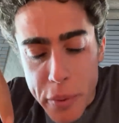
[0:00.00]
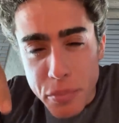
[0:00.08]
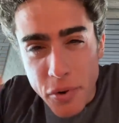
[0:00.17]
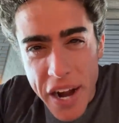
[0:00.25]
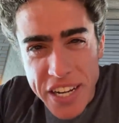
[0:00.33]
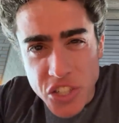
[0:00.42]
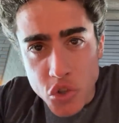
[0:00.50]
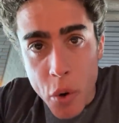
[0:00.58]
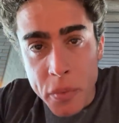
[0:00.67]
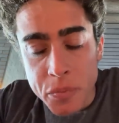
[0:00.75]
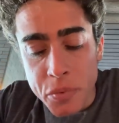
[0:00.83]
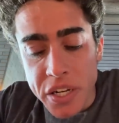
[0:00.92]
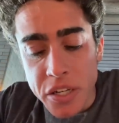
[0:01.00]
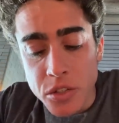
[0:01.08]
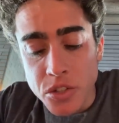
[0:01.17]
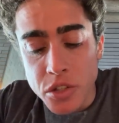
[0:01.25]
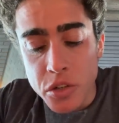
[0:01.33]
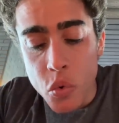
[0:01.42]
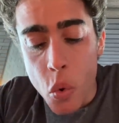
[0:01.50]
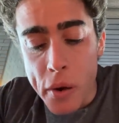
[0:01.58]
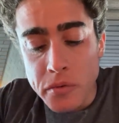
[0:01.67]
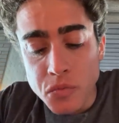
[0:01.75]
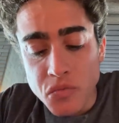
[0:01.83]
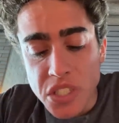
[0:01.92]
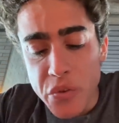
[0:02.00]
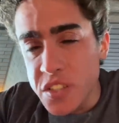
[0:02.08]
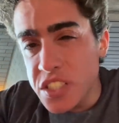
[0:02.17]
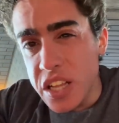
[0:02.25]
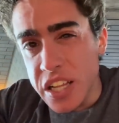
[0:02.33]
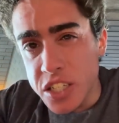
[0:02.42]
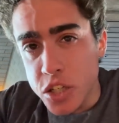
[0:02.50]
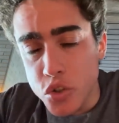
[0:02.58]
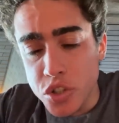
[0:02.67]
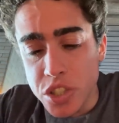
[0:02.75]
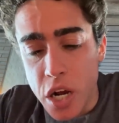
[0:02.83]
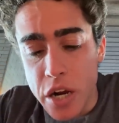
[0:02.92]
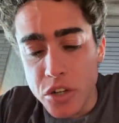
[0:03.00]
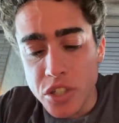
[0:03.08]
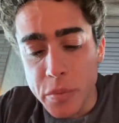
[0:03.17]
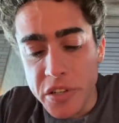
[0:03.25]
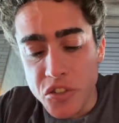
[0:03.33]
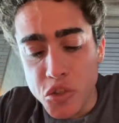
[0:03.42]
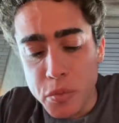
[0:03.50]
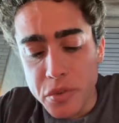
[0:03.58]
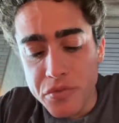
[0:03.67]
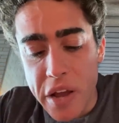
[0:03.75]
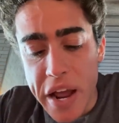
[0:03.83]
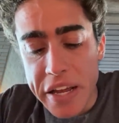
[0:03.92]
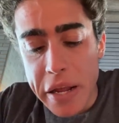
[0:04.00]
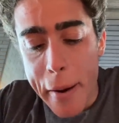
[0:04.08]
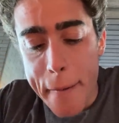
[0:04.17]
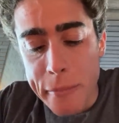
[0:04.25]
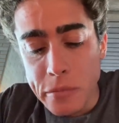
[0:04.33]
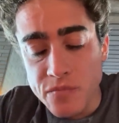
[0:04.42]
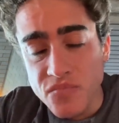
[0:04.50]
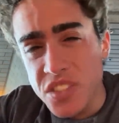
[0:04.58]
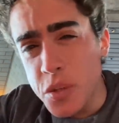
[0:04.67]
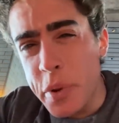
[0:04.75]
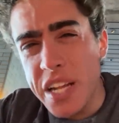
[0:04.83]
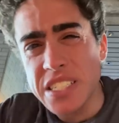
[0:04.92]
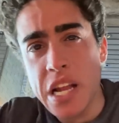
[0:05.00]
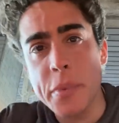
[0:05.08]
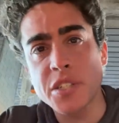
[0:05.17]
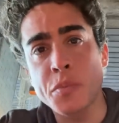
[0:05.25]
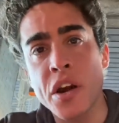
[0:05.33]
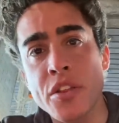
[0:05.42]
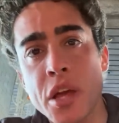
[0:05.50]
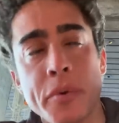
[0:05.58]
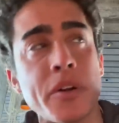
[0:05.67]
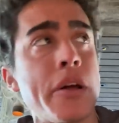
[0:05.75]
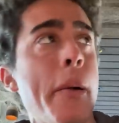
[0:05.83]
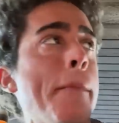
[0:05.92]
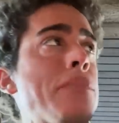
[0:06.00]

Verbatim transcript: Bread is normally pretty good too, if it's not like a croissant or something super fatty. Depends on how much butter they put in